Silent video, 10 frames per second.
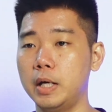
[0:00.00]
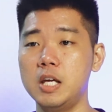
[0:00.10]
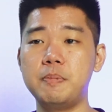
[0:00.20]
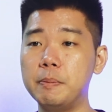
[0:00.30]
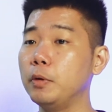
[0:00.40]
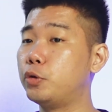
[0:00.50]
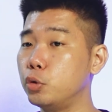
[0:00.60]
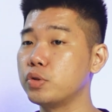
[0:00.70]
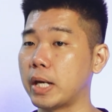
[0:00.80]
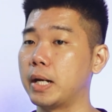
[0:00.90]
If people
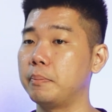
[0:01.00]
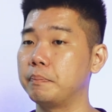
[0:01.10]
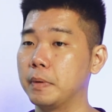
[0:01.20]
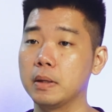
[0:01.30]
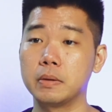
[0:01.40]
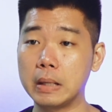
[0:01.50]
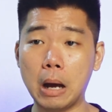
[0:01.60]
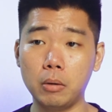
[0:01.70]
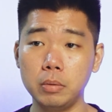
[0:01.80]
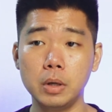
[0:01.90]
do sign up,
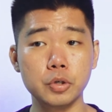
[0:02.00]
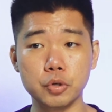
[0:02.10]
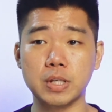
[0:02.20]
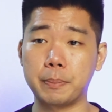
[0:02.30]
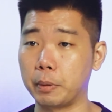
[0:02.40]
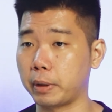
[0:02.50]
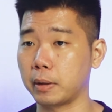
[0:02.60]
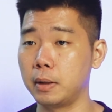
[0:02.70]
now you start building.